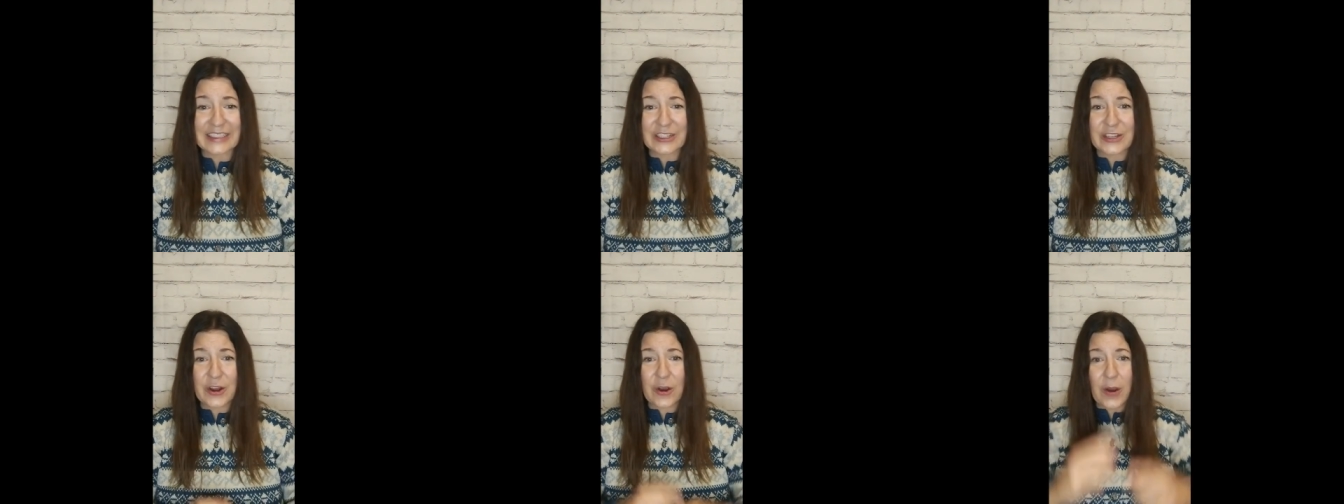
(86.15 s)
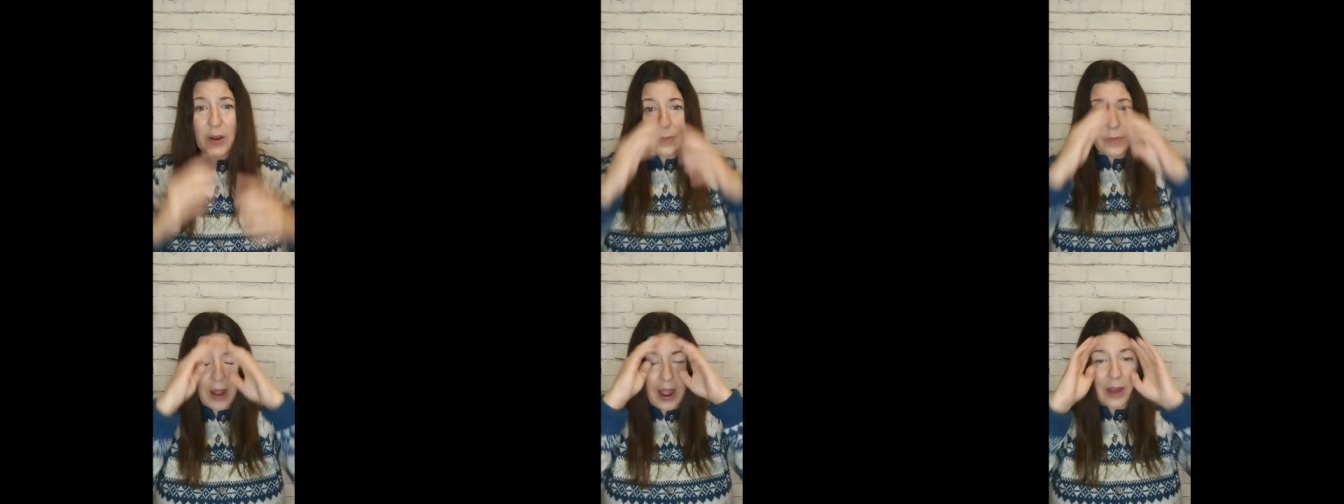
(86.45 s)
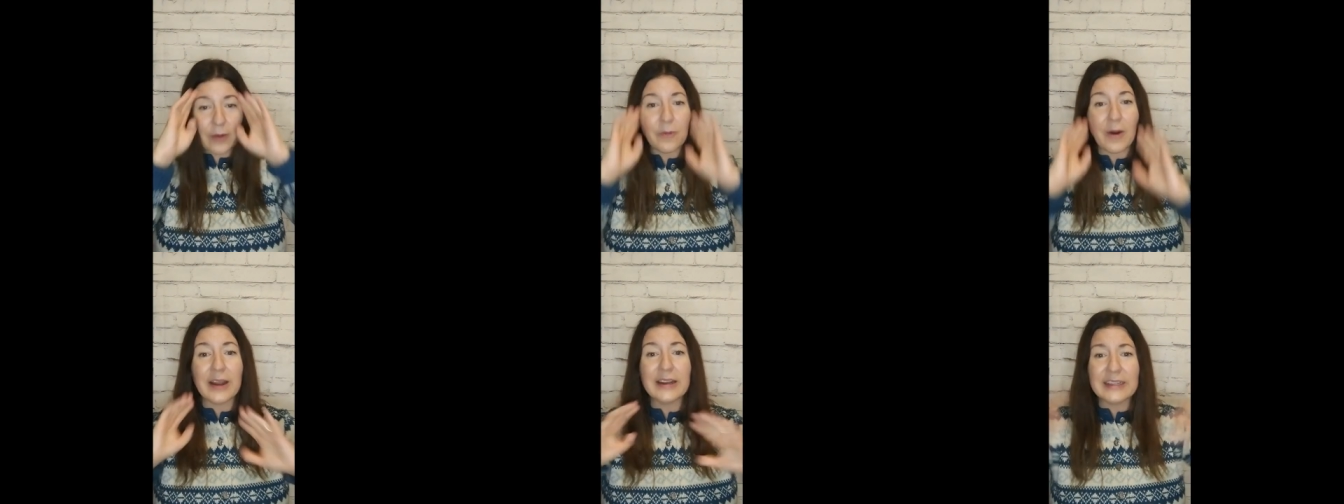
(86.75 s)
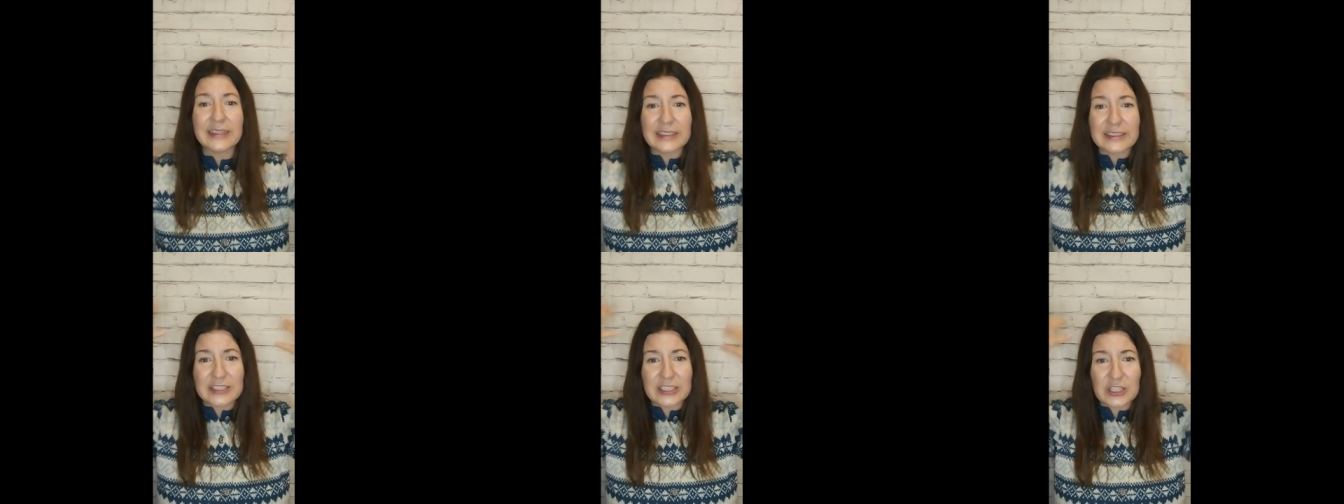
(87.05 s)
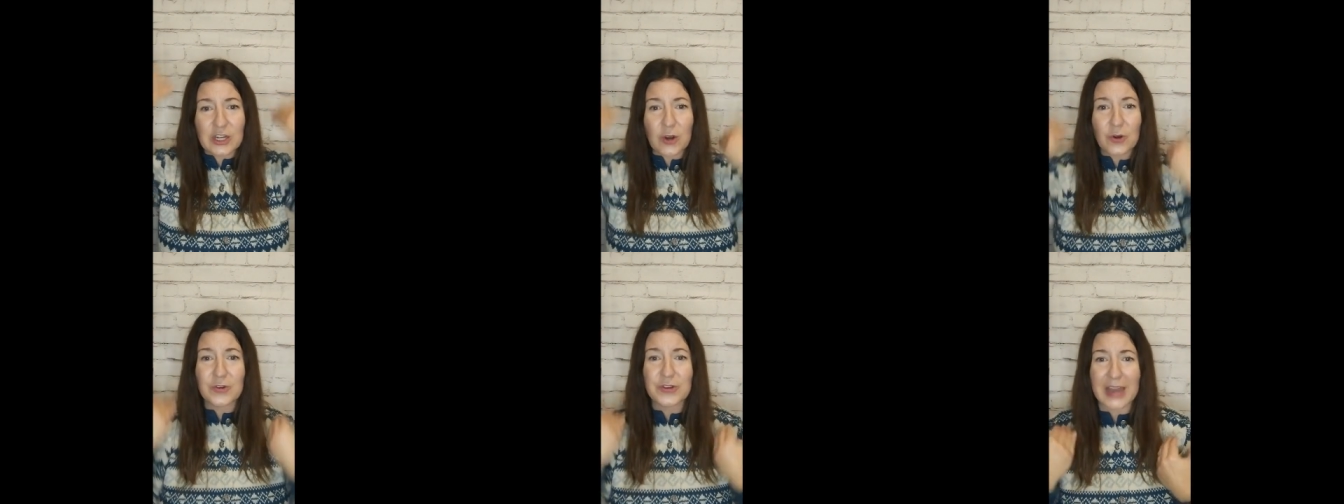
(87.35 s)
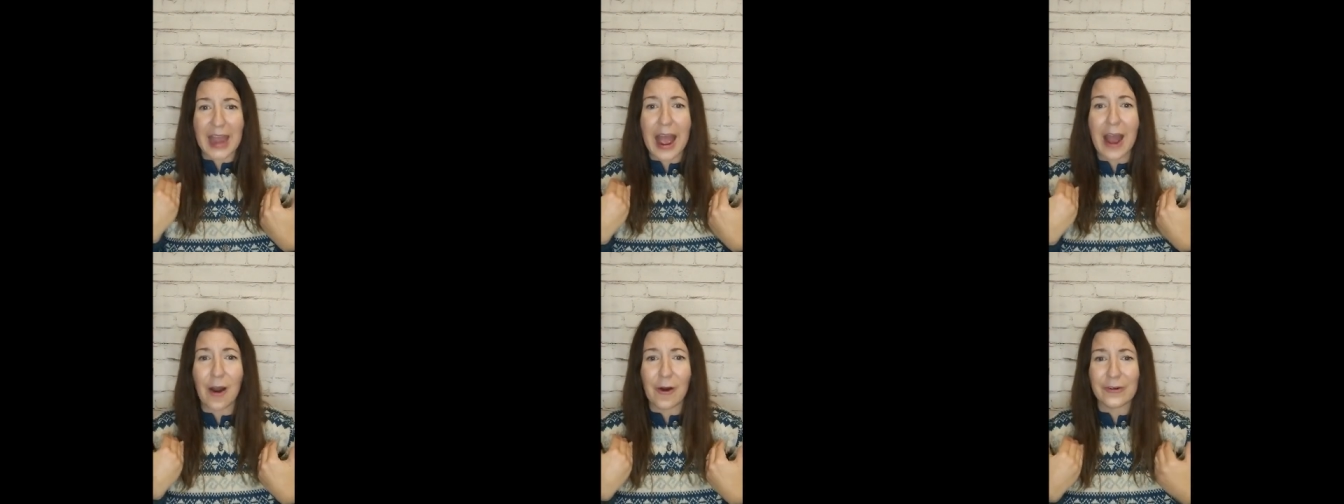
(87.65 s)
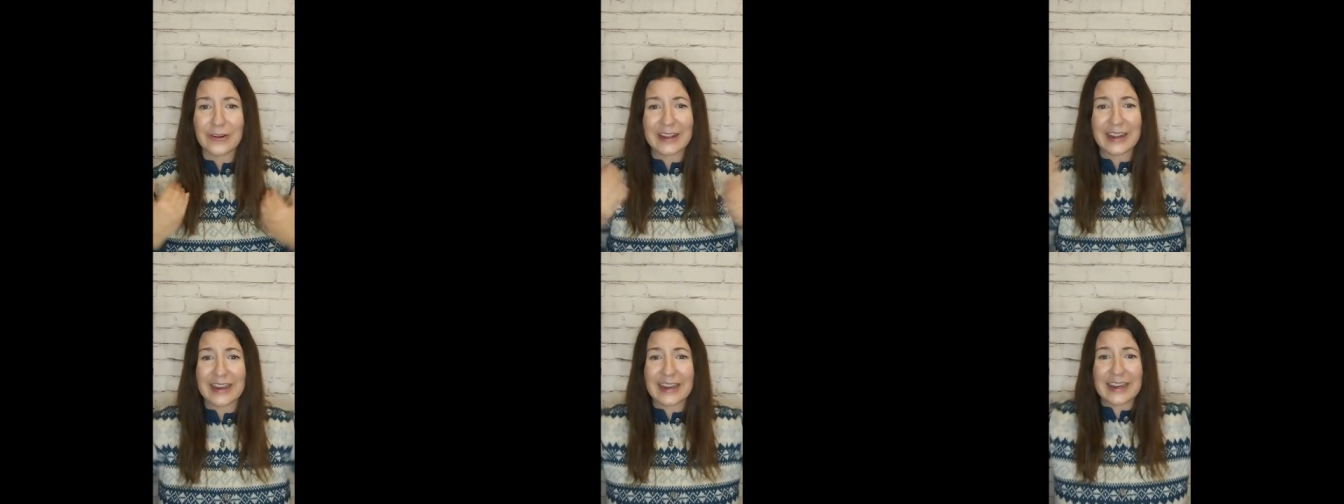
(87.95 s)
You know, I, I wanted it to go
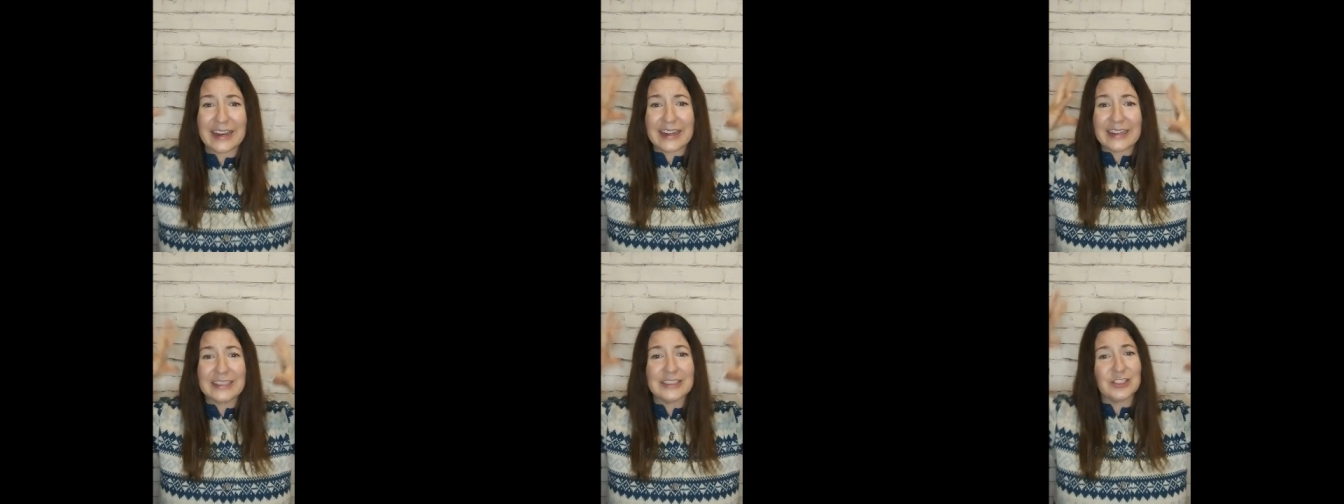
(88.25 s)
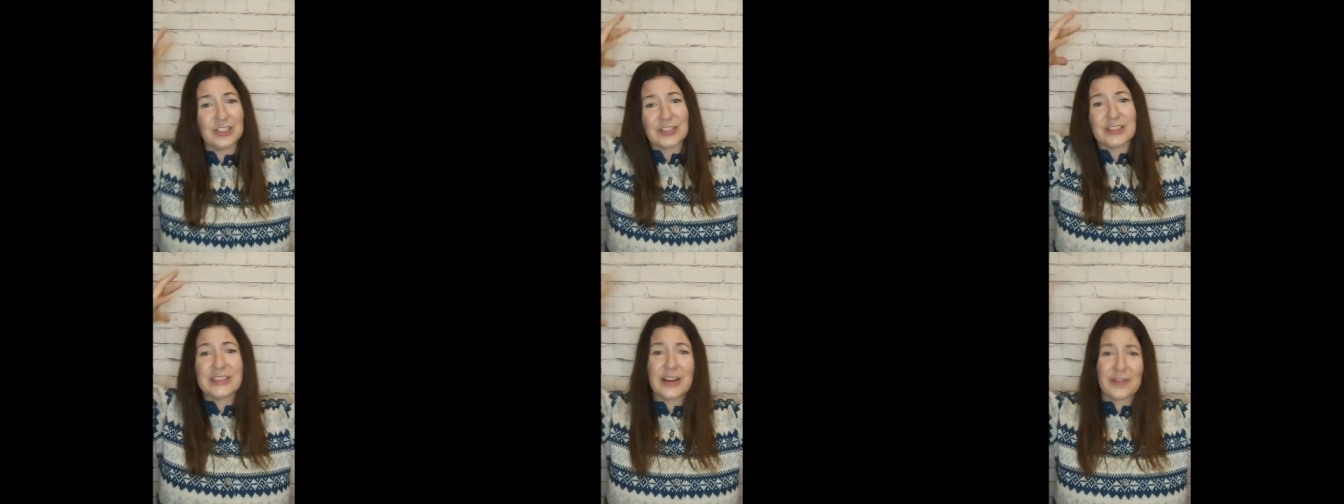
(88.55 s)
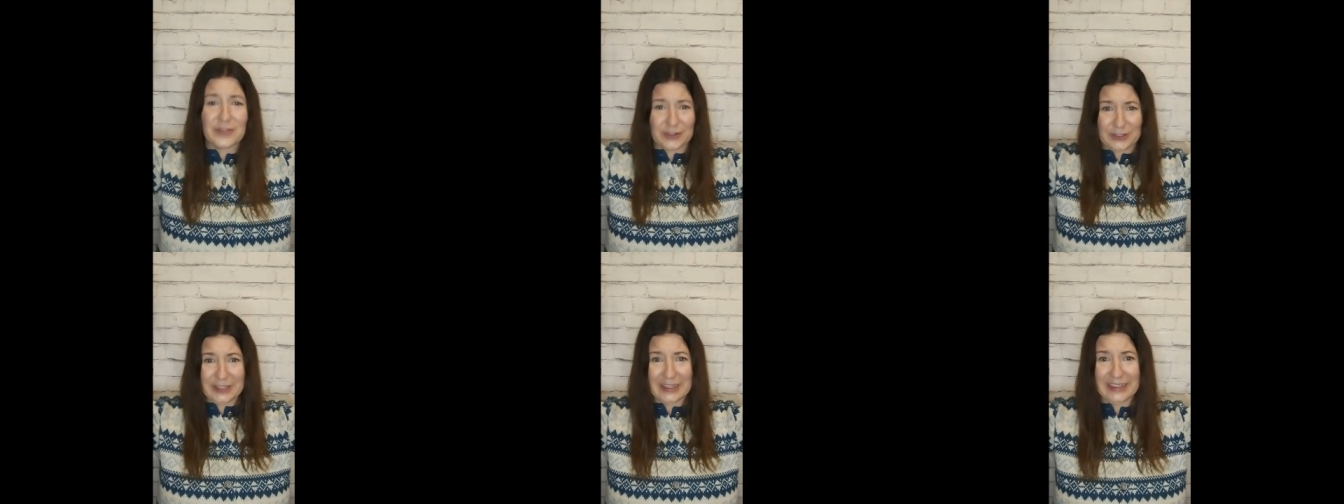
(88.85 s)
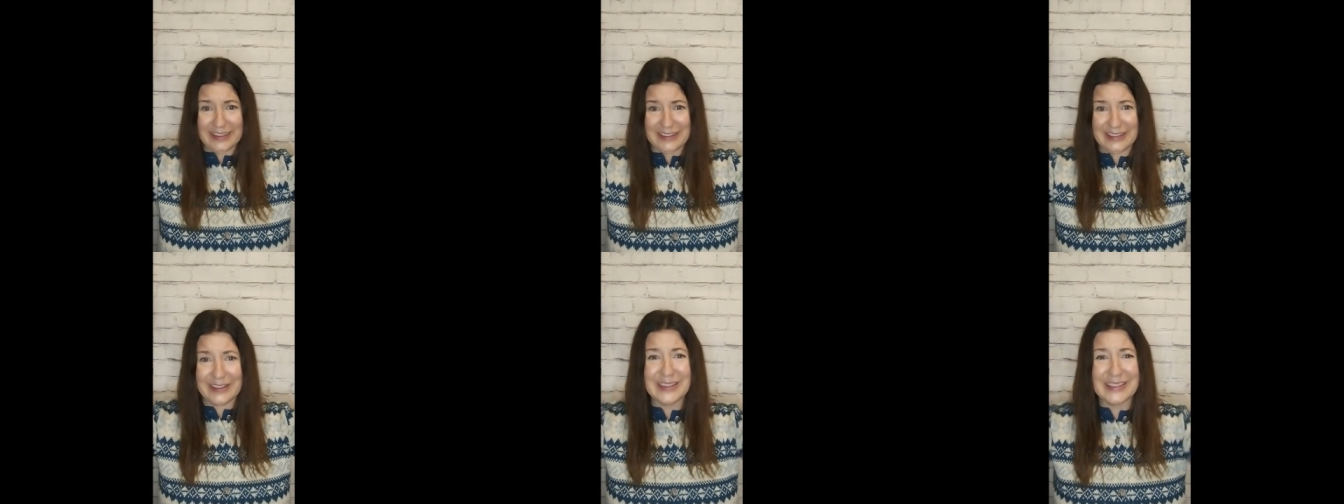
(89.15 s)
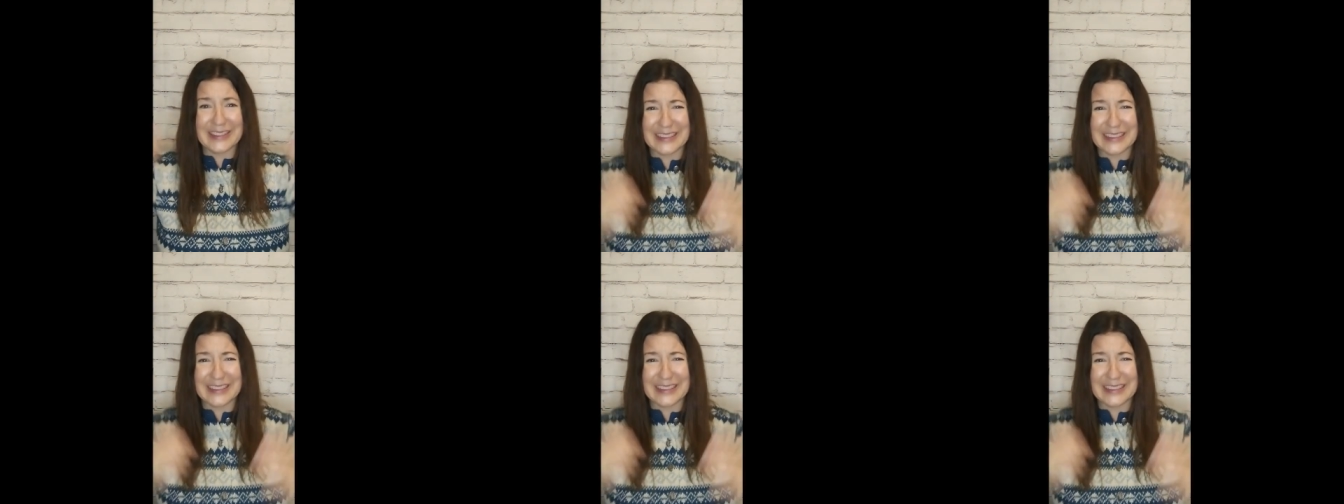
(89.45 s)
down and it, and it just never did.